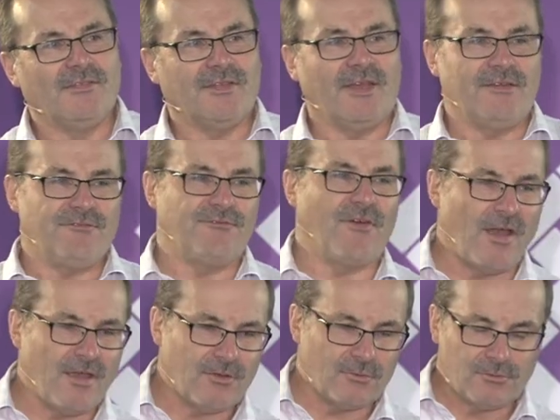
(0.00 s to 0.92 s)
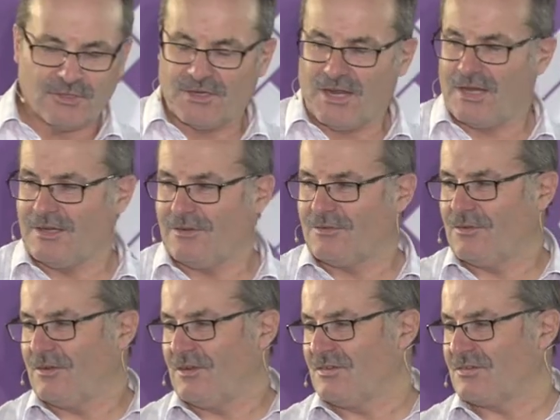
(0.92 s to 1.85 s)
They failed in
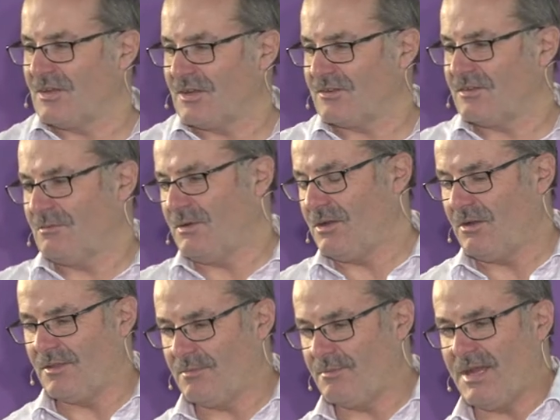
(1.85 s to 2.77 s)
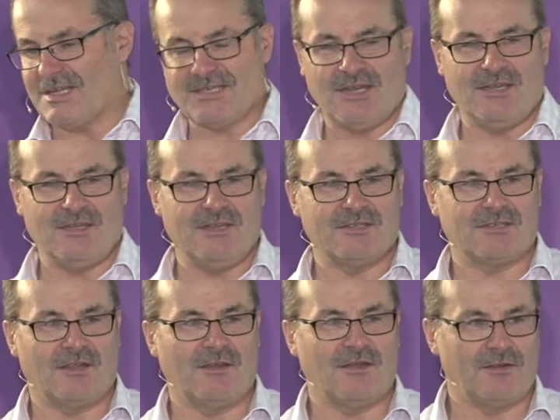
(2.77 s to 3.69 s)
1836, then we got them back 10 years
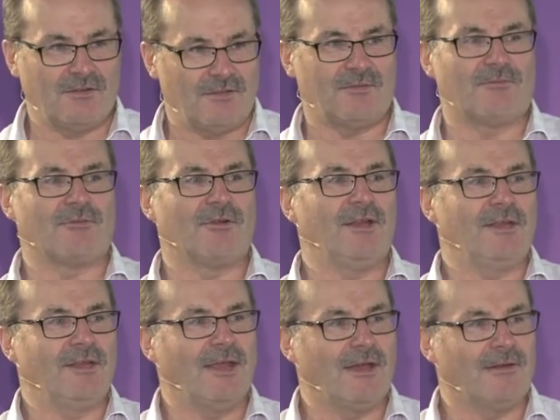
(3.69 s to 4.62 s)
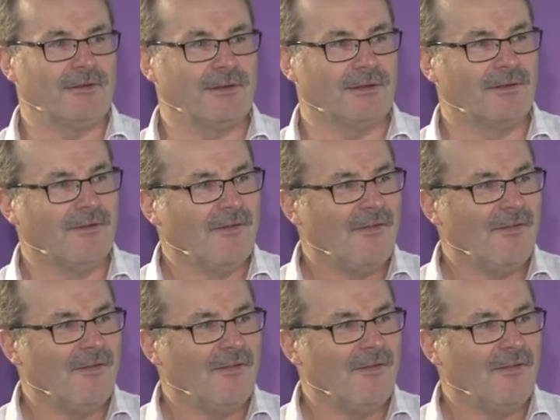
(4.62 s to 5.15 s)
ago and got them really going.